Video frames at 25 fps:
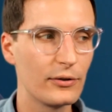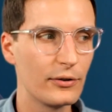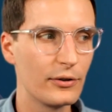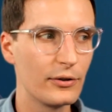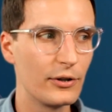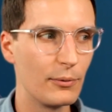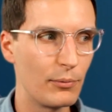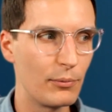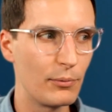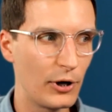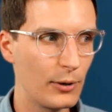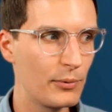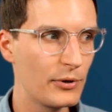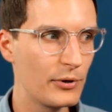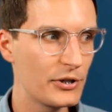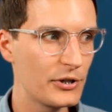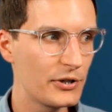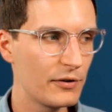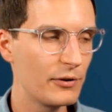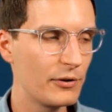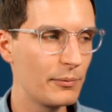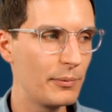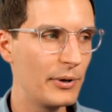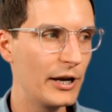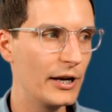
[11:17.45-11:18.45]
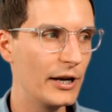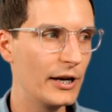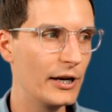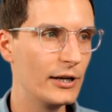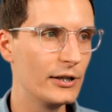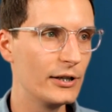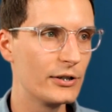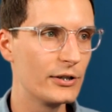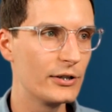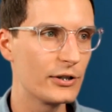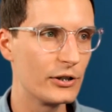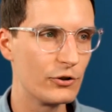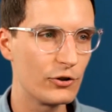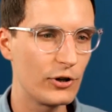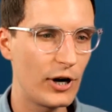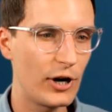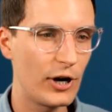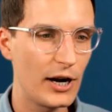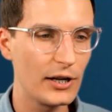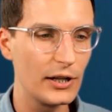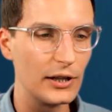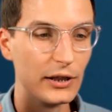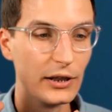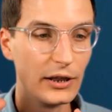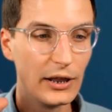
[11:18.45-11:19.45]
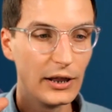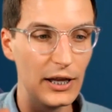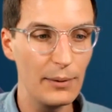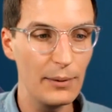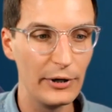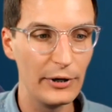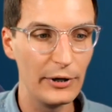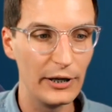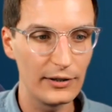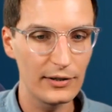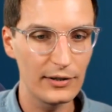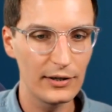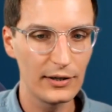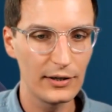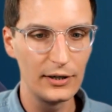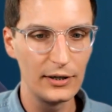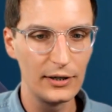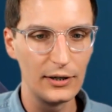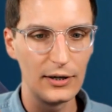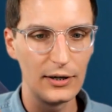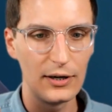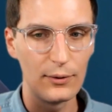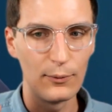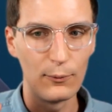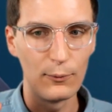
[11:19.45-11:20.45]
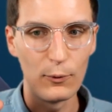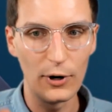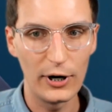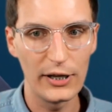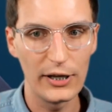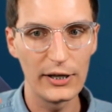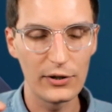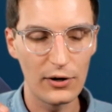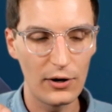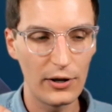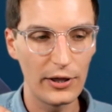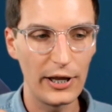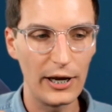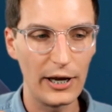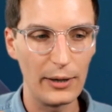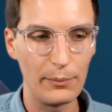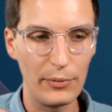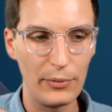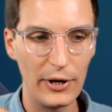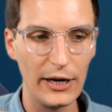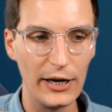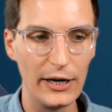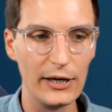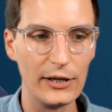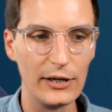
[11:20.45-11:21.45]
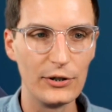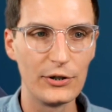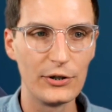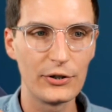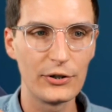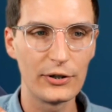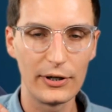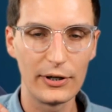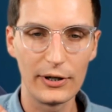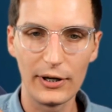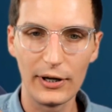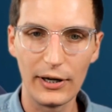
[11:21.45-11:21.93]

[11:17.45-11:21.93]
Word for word: the purpose of the page and try to limit what is on that page.